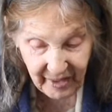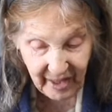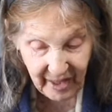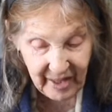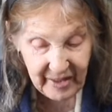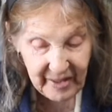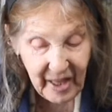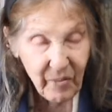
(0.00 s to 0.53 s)

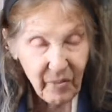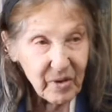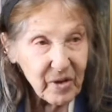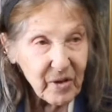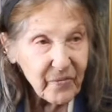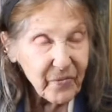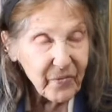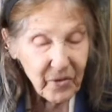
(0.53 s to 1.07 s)
They were the
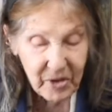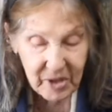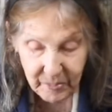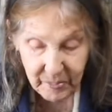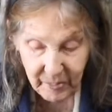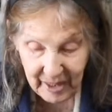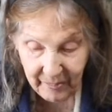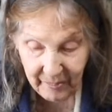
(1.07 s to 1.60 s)
first
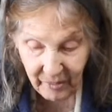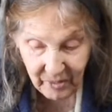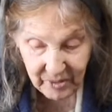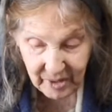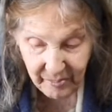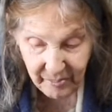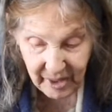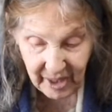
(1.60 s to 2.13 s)
people to
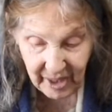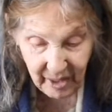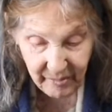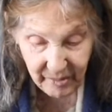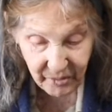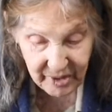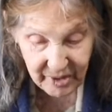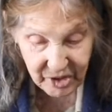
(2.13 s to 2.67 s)
become
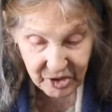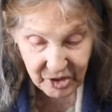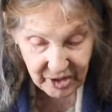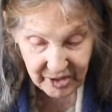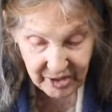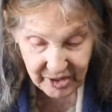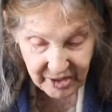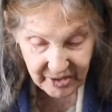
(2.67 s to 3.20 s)

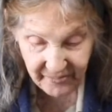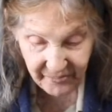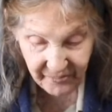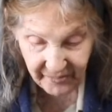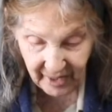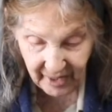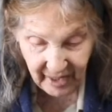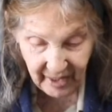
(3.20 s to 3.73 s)
Christians.
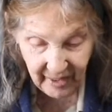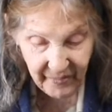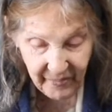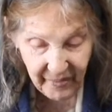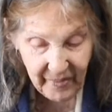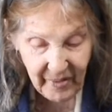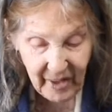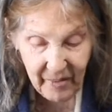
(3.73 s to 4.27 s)

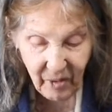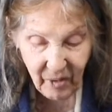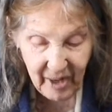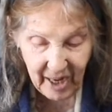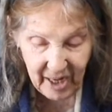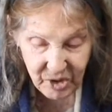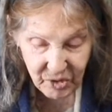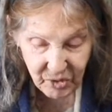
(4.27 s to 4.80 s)
They were
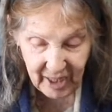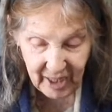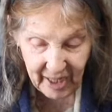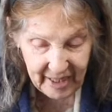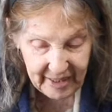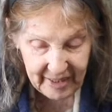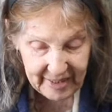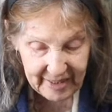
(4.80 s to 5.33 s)

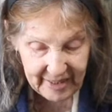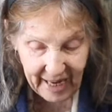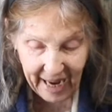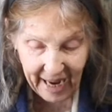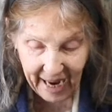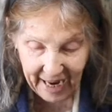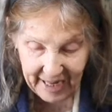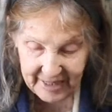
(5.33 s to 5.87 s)
educated,
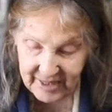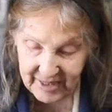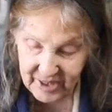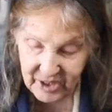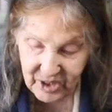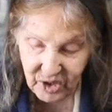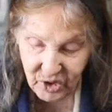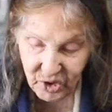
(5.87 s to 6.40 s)

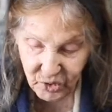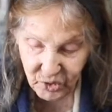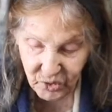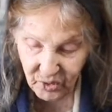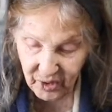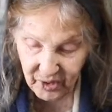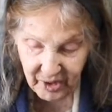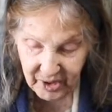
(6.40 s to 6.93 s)
artists,
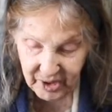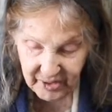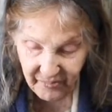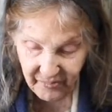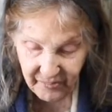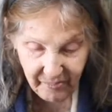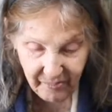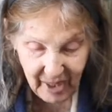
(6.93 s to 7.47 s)
jewelers,
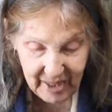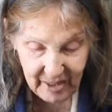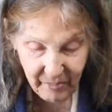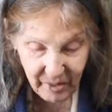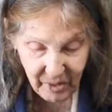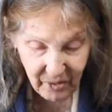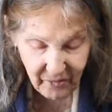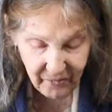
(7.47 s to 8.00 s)
made
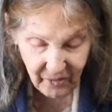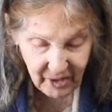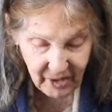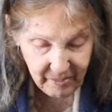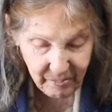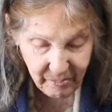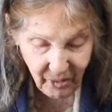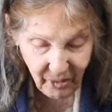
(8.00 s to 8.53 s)
beautiful
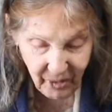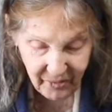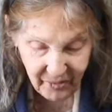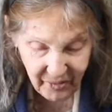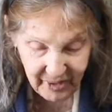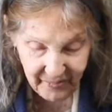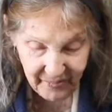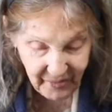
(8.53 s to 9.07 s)

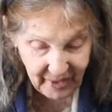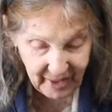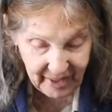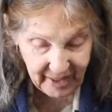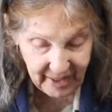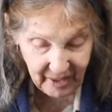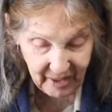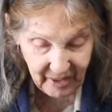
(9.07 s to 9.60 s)
embroidery,
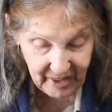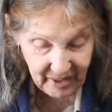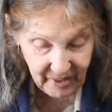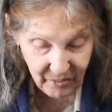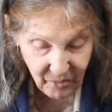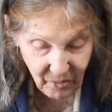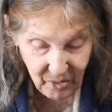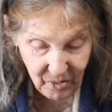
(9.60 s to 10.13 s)

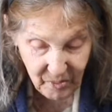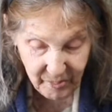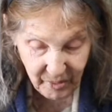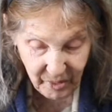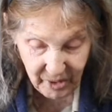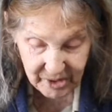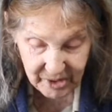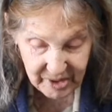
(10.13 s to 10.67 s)
wrote
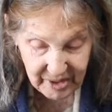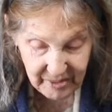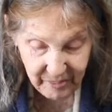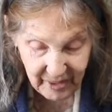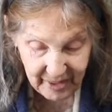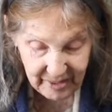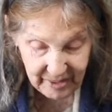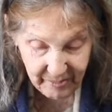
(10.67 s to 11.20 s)
books, and
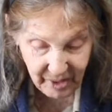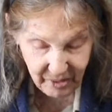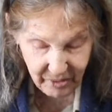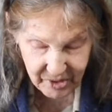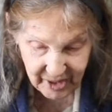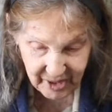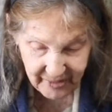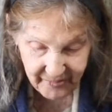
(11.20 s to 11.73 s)
played
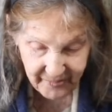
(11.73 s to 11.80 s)
music.